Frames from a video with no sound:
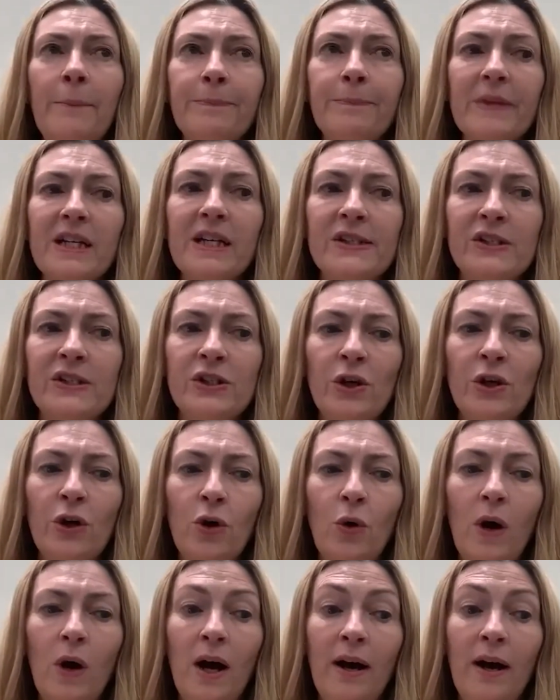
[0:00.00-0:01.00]

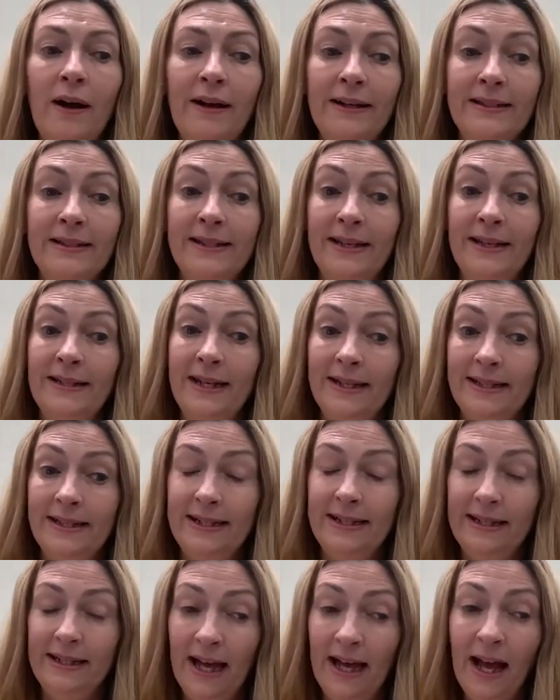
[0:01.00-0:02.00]
So I said yes
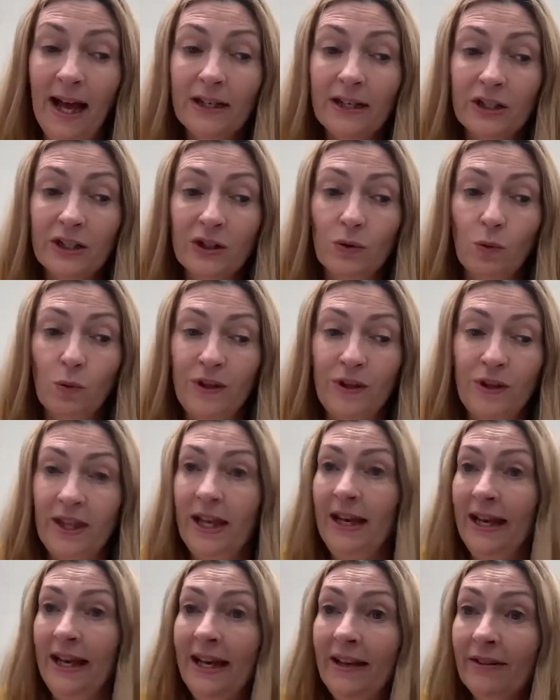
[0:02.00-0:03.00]
to that. We then
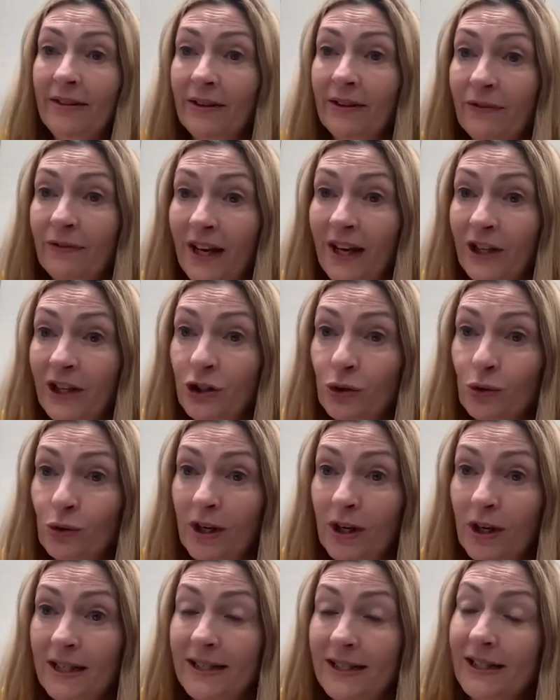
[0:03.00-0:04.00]
hit the financial
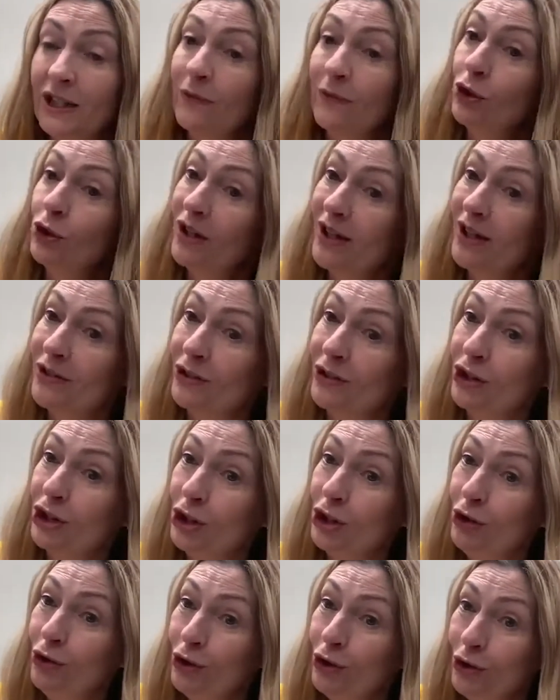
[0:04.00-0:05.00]
crisis of
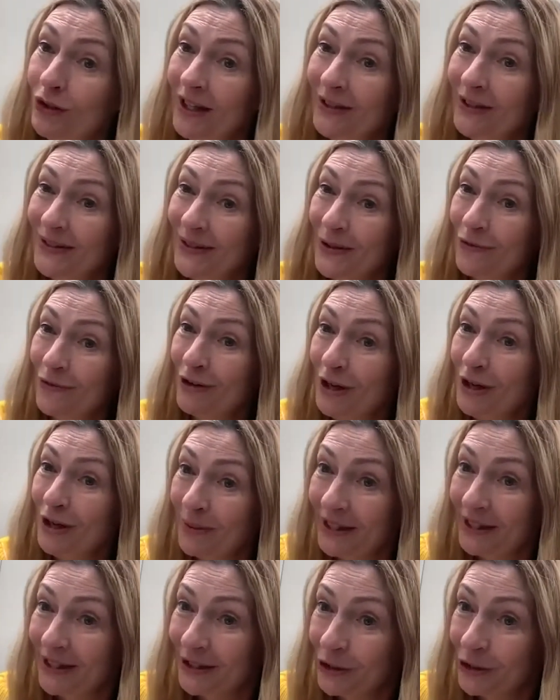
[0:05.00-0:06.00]
2002, 2003,
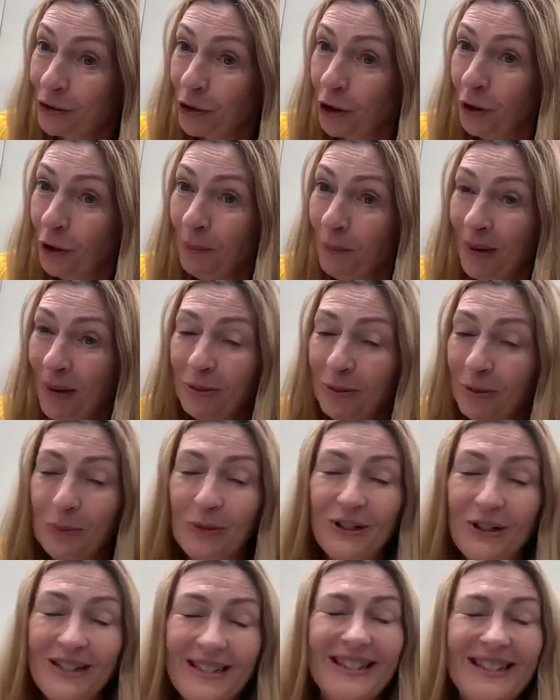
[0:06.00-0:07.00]
when the dot-com bubble
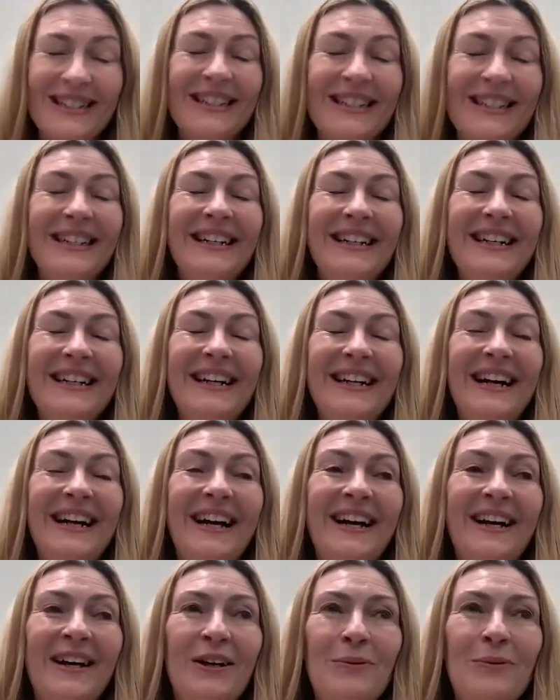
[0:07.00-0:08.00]
burst,
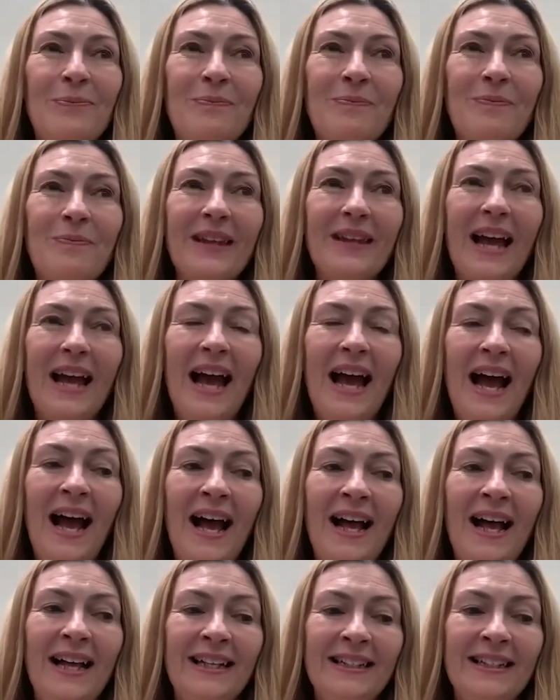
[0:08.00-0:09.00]
and
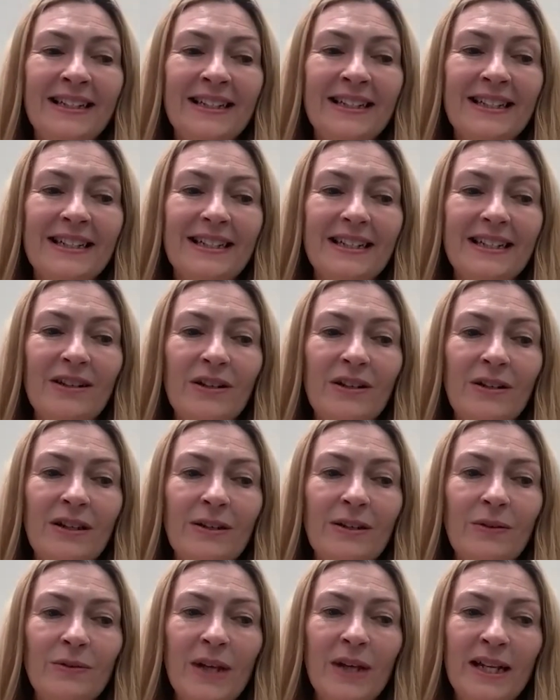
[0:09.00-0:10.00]

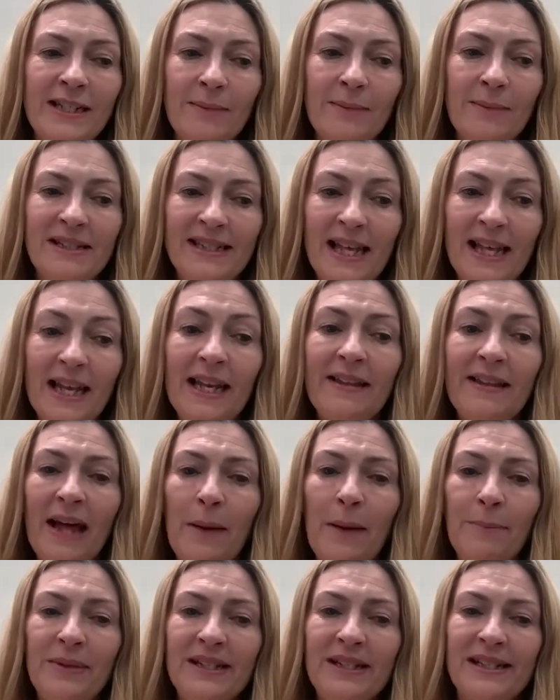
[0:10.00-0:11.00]
ended up selling
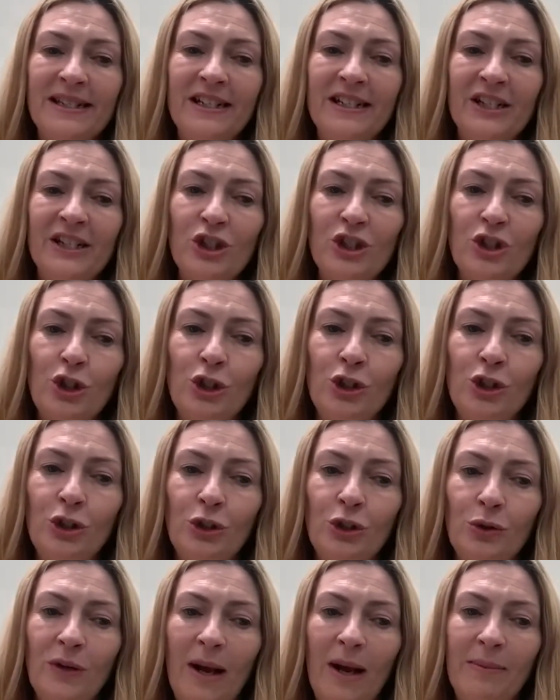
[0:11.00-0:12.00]
that business
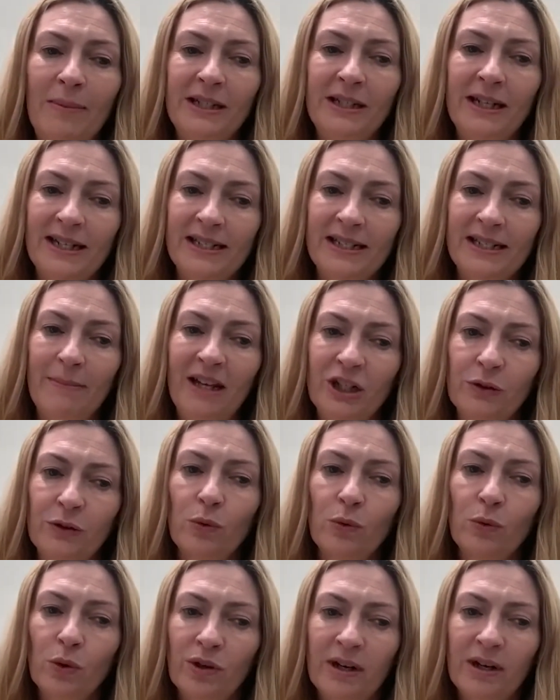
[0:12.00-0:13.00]
to Aberdeen Asset
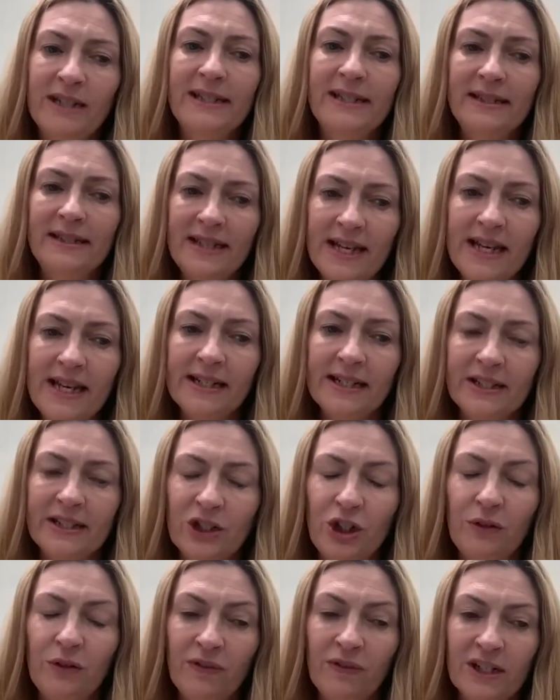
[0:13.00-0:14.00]
Management, where I stayed as
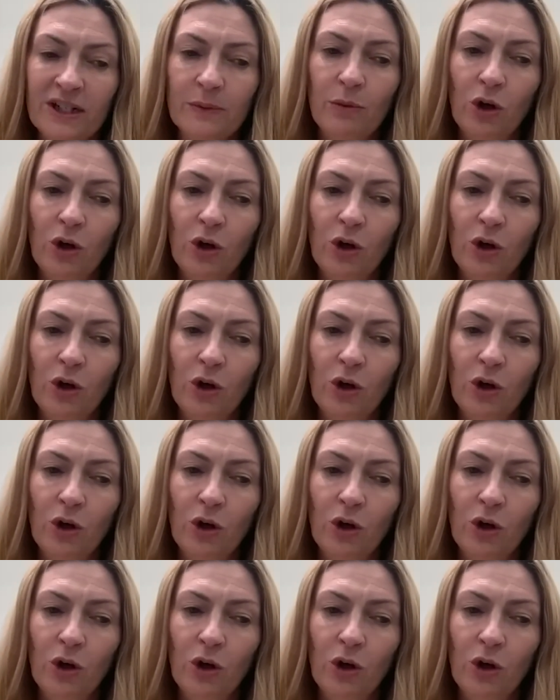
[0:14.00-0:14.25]
chief investment